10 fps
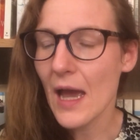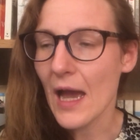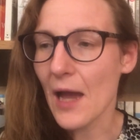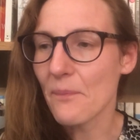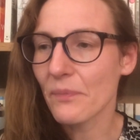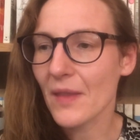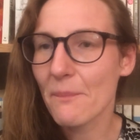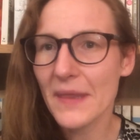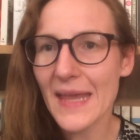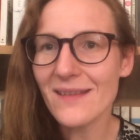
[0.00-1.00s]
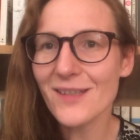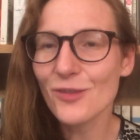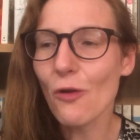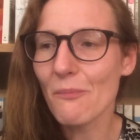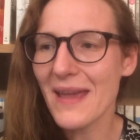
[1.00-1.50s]
um, but that does
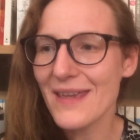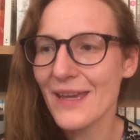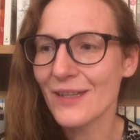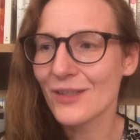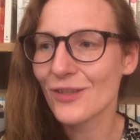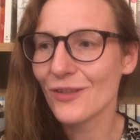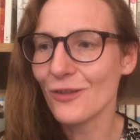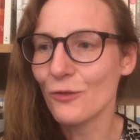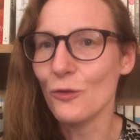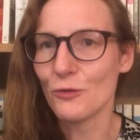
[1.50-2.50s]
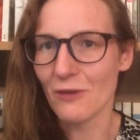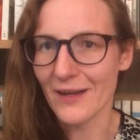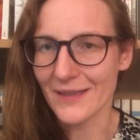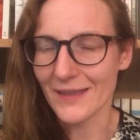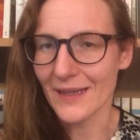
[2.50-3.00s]
not make it good
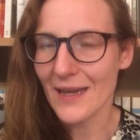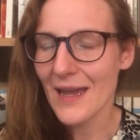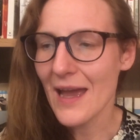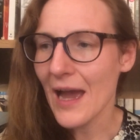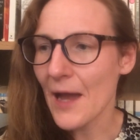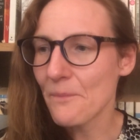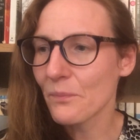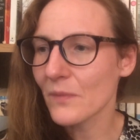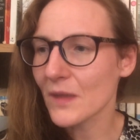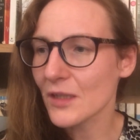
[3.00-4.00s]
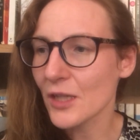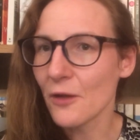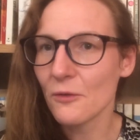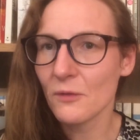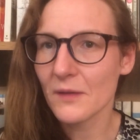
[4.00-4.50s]
writing. Um,
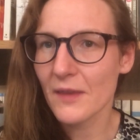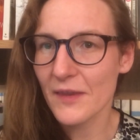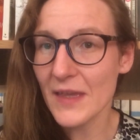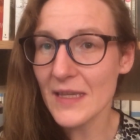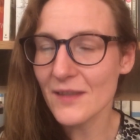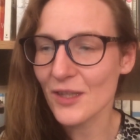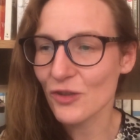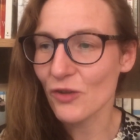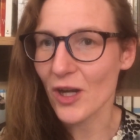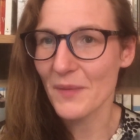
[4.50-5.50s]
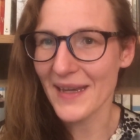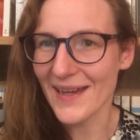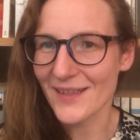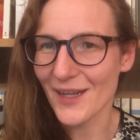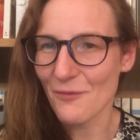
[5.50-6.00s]
so the things that struck me
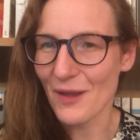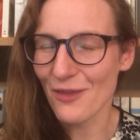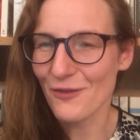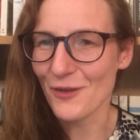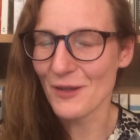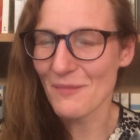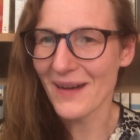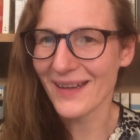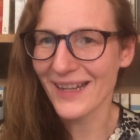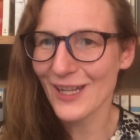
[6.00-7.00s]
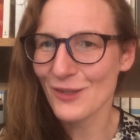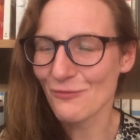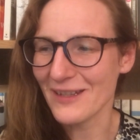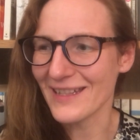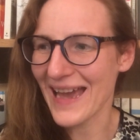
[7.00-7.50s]
as I went through with my close
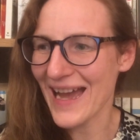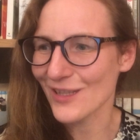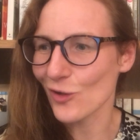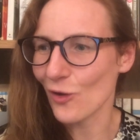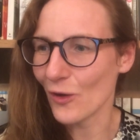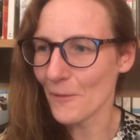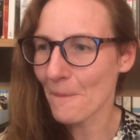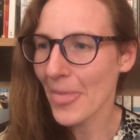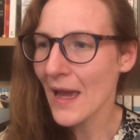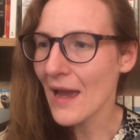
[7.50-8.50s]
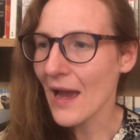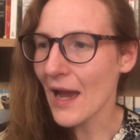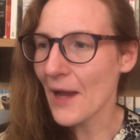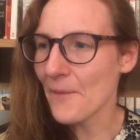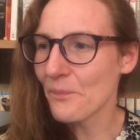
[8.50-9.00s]
reading hat on.
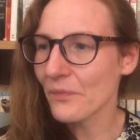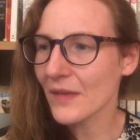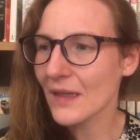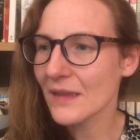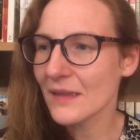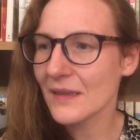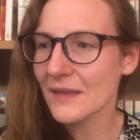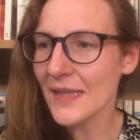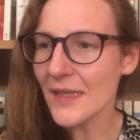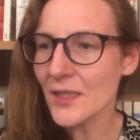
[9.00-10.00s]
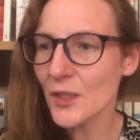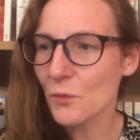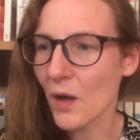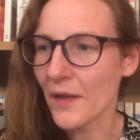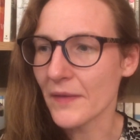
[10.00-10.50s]
Um, sentence
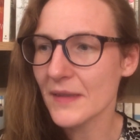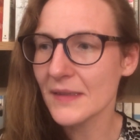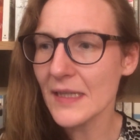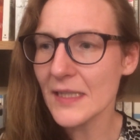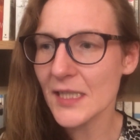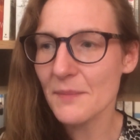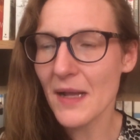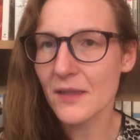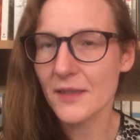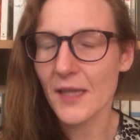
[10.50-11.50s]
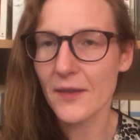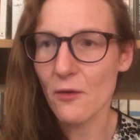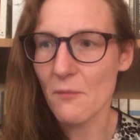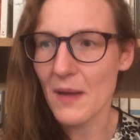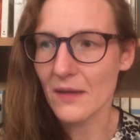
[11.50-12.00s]
one, seats smelled as though
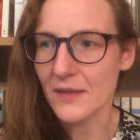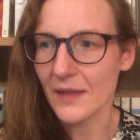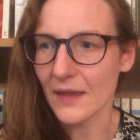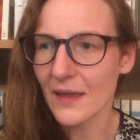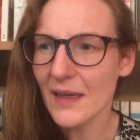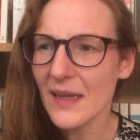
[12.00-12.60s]
they were melting.